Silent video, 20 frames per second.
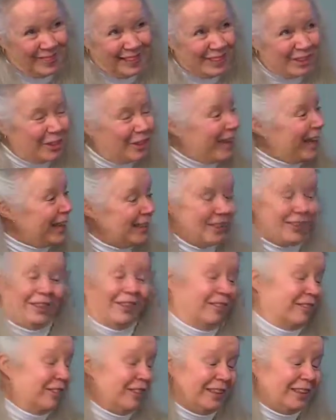
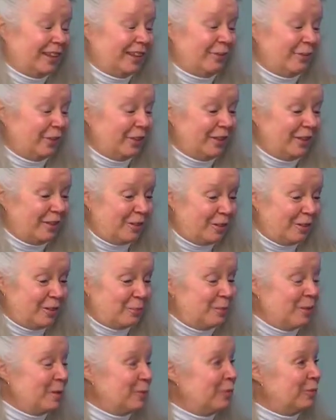traction, really. We
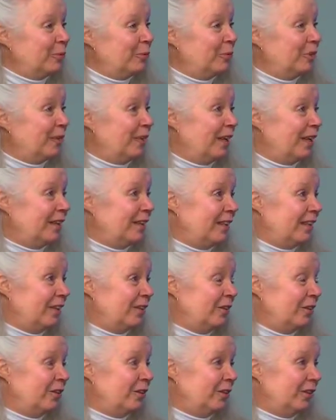just, people would not
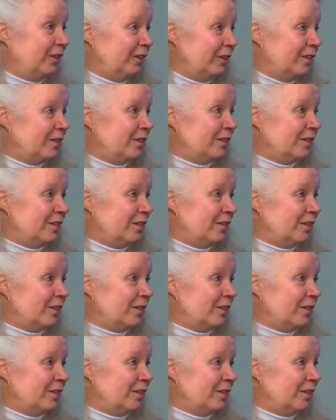download it, use it.